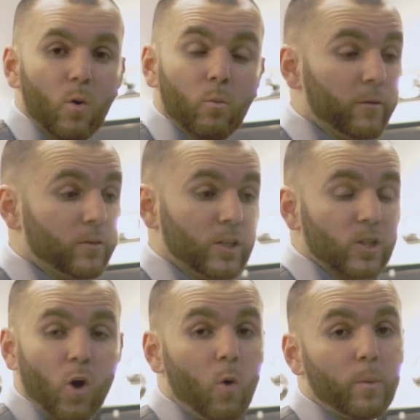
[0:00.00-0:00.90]
with
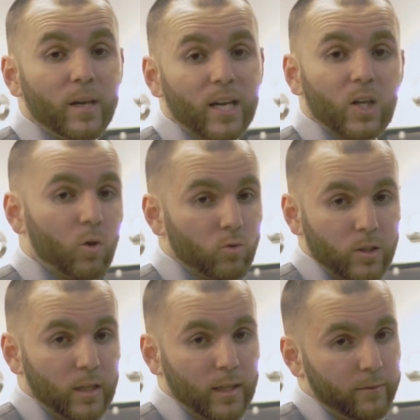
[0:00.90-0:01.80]
just opening and
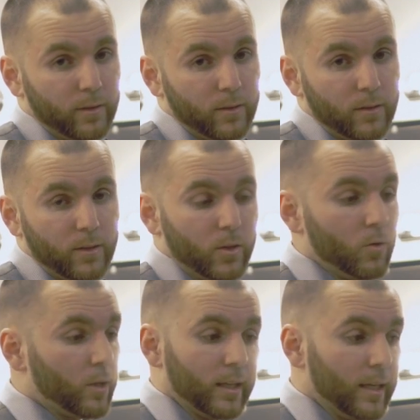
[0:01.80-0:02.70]
closing the lever.
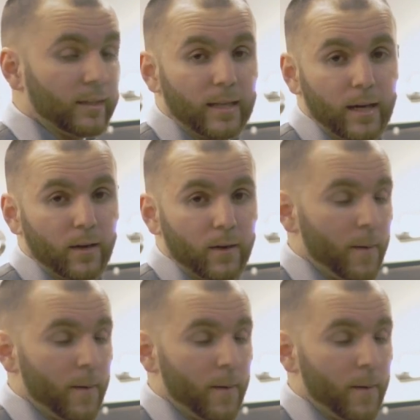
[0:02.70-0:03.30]
You can get there.